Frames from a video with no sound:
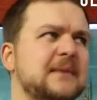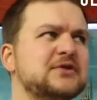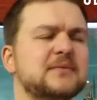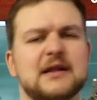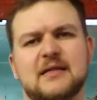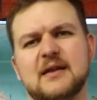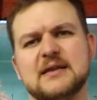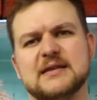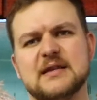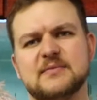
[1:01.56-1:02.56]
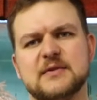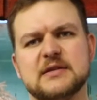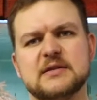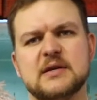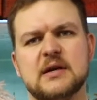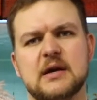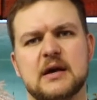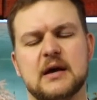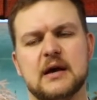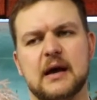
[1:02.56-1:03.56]
up to about 30 centimeters.
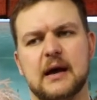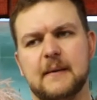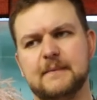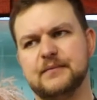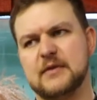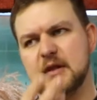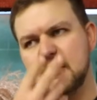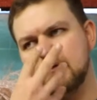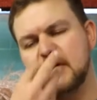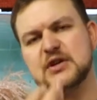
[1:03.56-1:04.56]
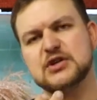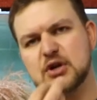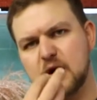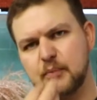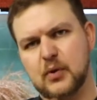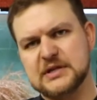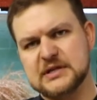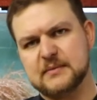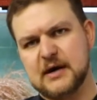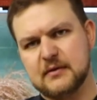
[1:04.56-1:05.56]
Um, very sharp
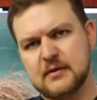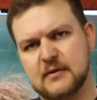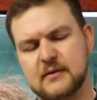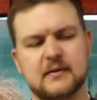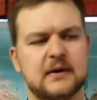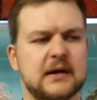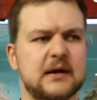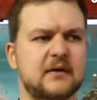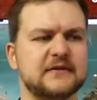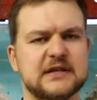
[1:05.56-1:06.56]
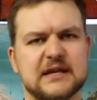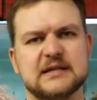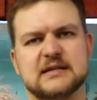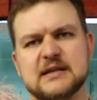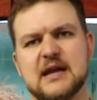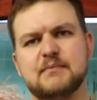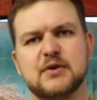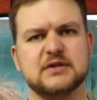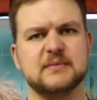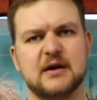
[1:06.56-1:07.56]
pointed mouth. Uh, obviously gets its name,
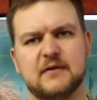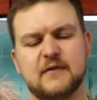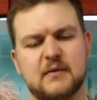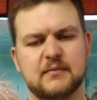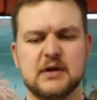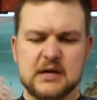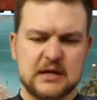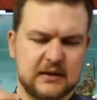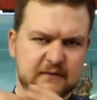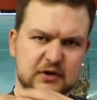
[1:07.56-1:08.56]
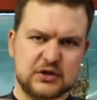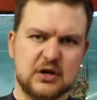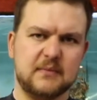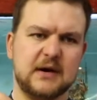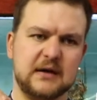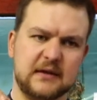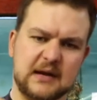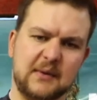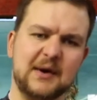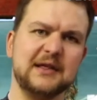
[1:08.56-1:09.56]
purse mouth, from the very sharp mouth
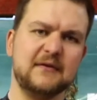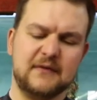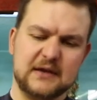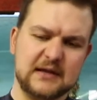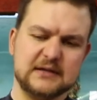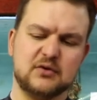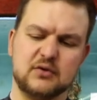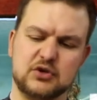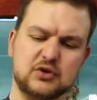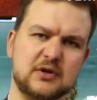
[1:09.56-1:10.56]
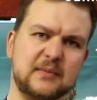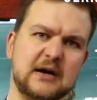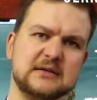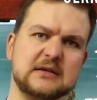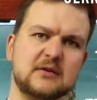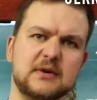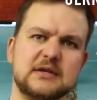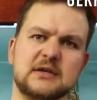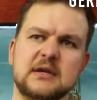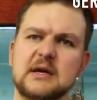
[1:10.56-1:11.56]
and the way they feed. They sort of shoot them out a little
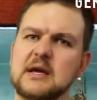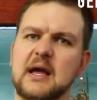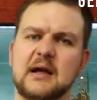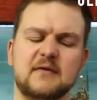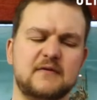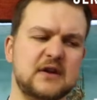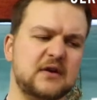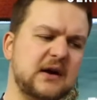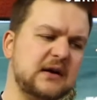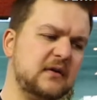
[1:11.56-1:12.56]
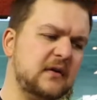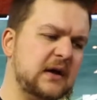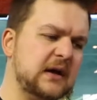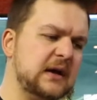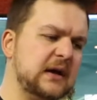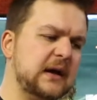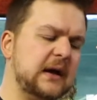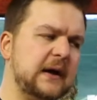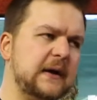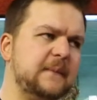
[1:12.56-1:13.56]
bit and can feed around.
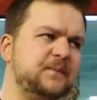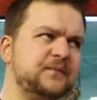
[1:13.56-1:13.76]
Um,